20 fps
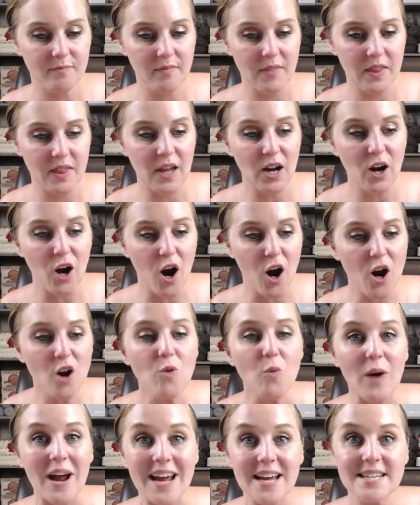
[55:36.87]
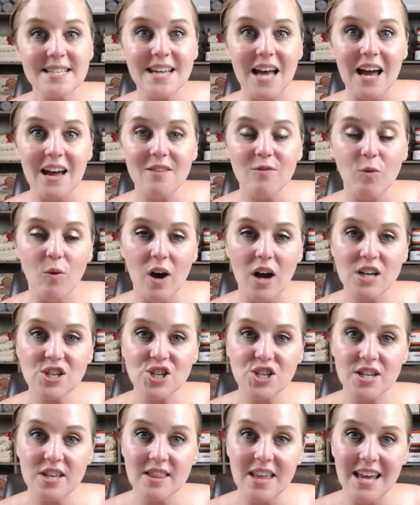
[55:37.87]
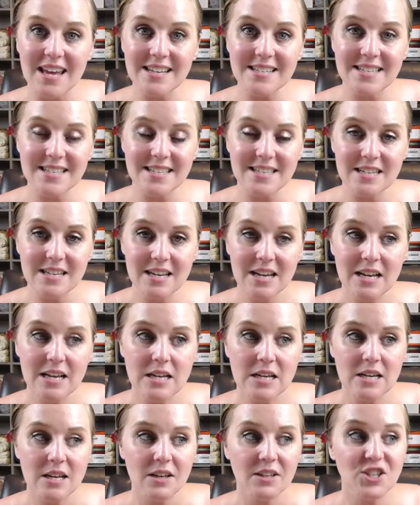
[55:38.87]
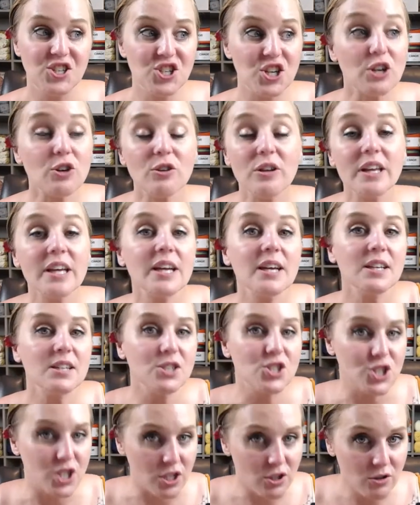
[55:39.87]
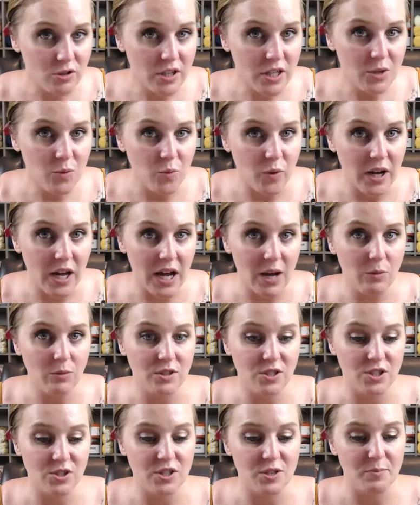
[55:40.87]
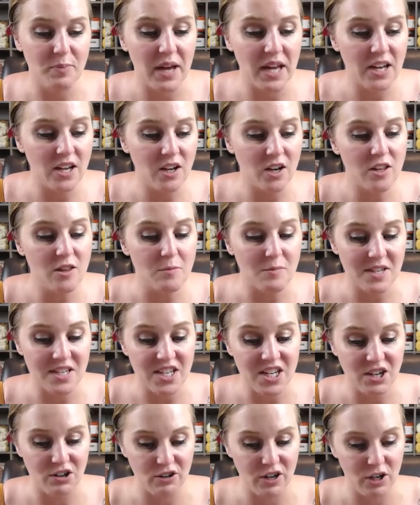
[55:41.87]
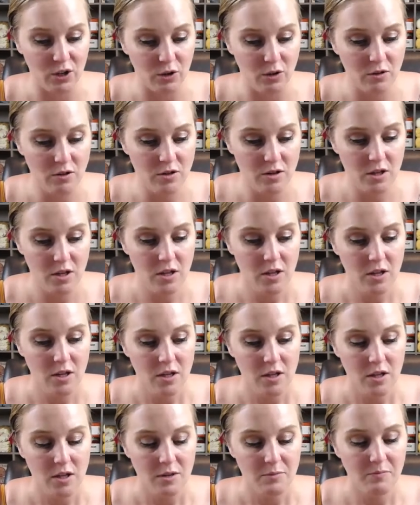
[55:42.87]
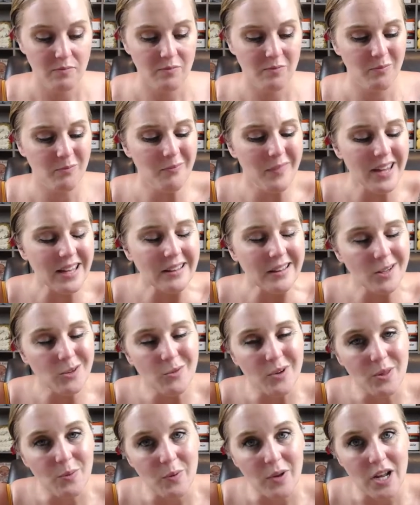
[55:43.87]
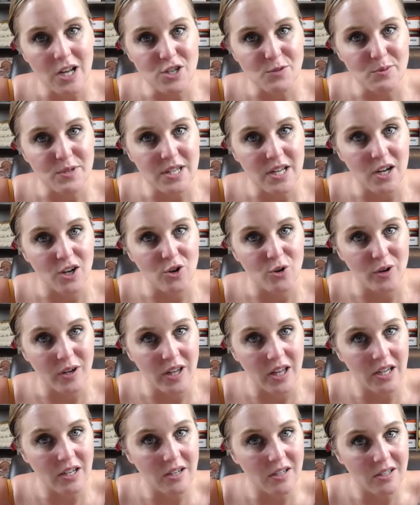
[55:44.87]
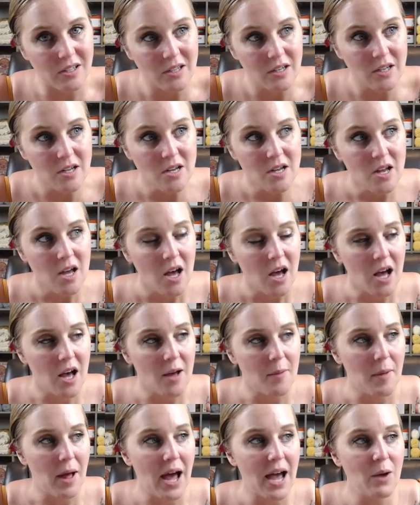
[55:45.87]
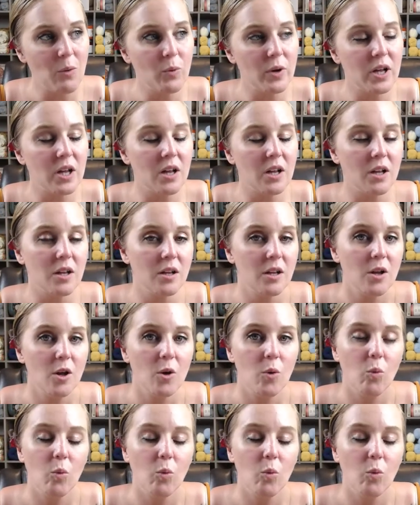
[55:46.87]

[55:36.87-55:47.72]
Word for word: there are ways I have washed things. Generally, generally what I will do, depending on the material, mainly with one hundred percent acrylic, um, I will